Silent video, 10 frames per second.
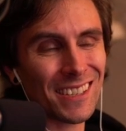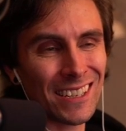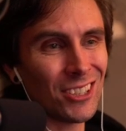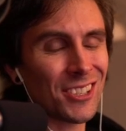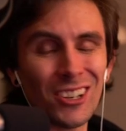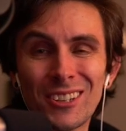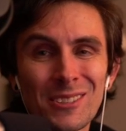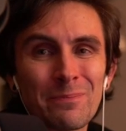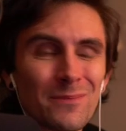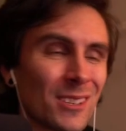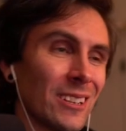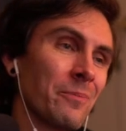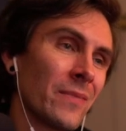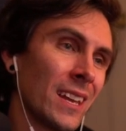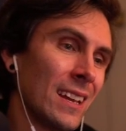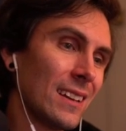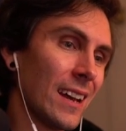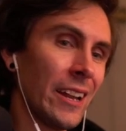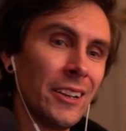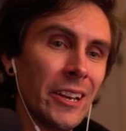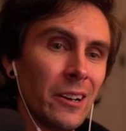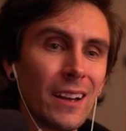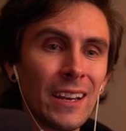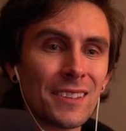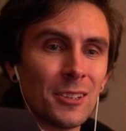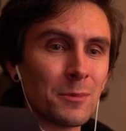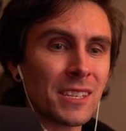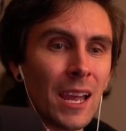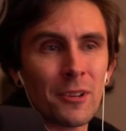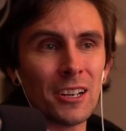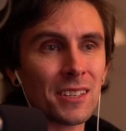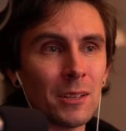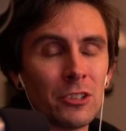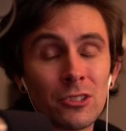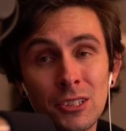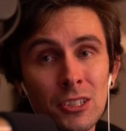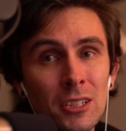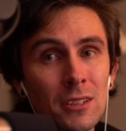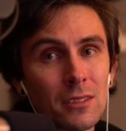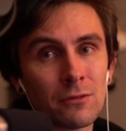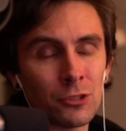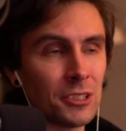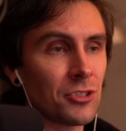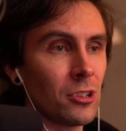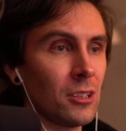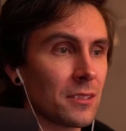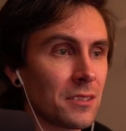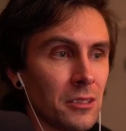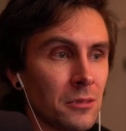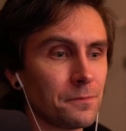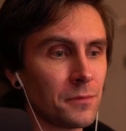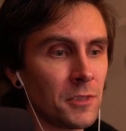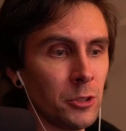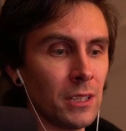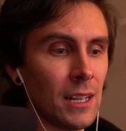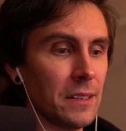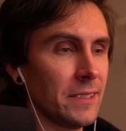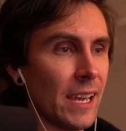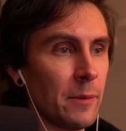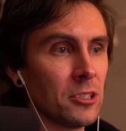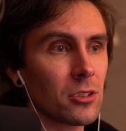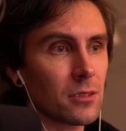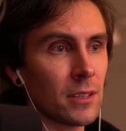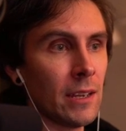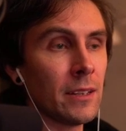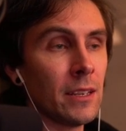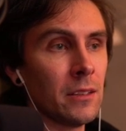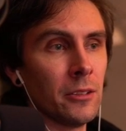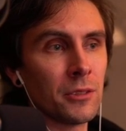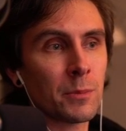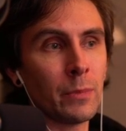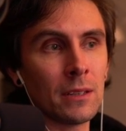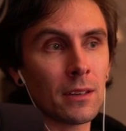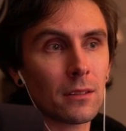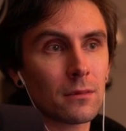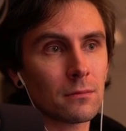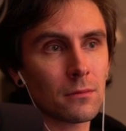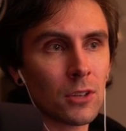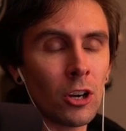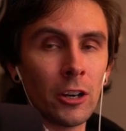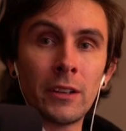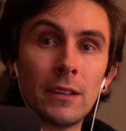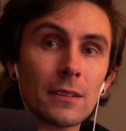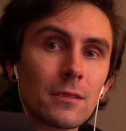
It looks awesome. So I don't know. I assume Samurai is going to be really good, really strong still, doing a lot of damage and hitting those big, hard hits.